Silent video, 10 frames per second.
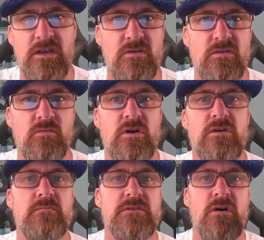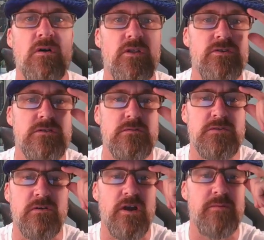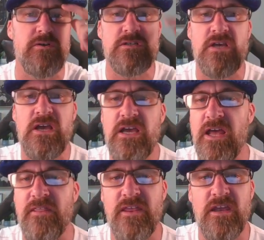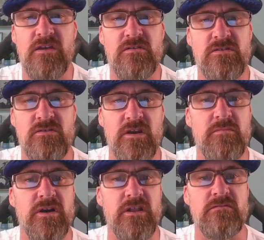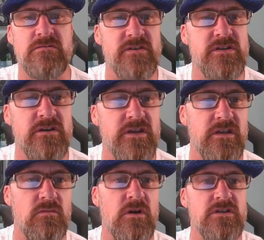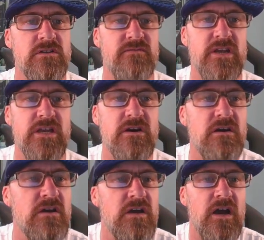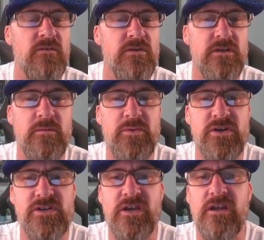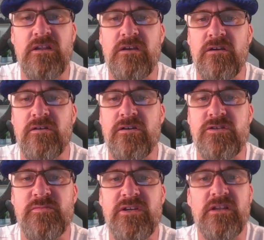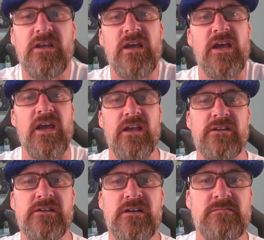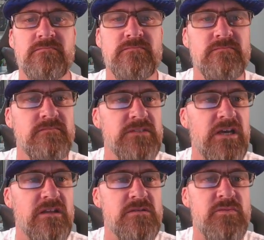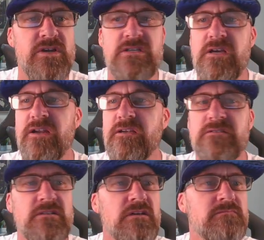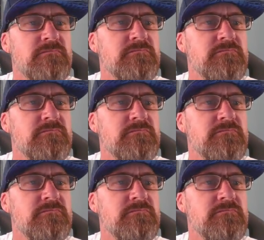you and welcome to all the new subscribers. And thank you to anybody that was returning and watched the video. I really appreciate the encouragement. And yeah, it's pretty exciting. So